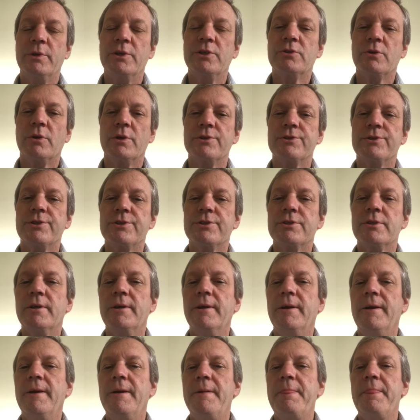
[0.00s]
resources
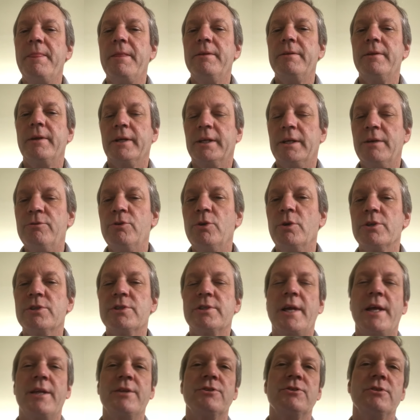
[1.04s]
that give you a
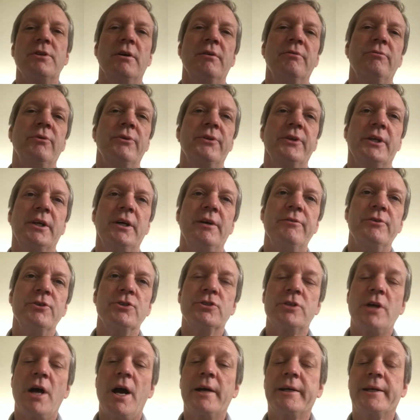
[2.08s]
sense of what the
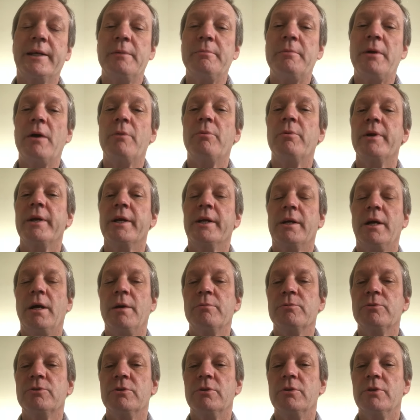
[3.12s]
governor's talking about when it
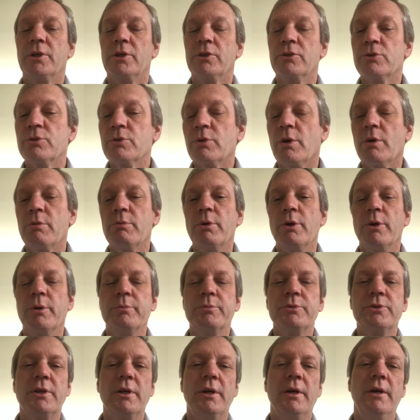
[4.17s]
comes to the control
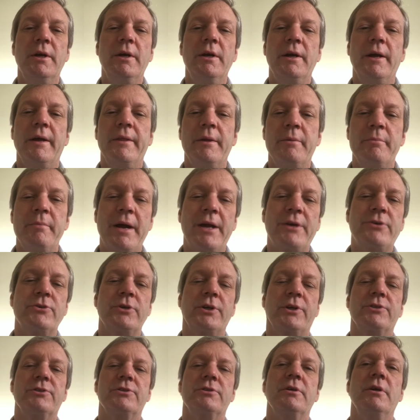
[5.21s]
rooms and their
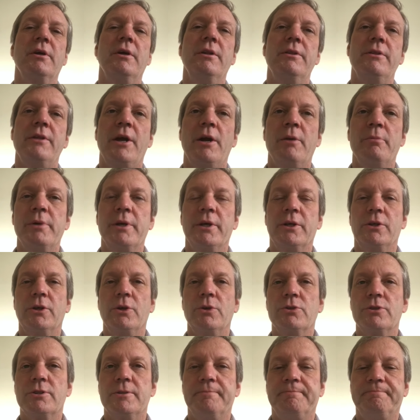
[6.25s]
metrics that are being
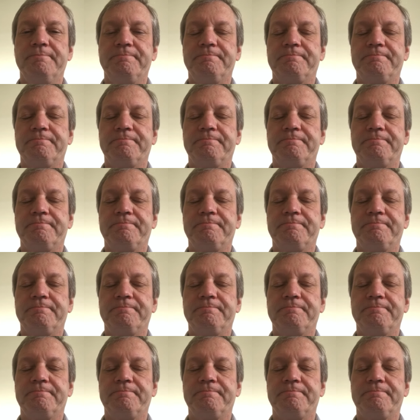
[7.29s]
used.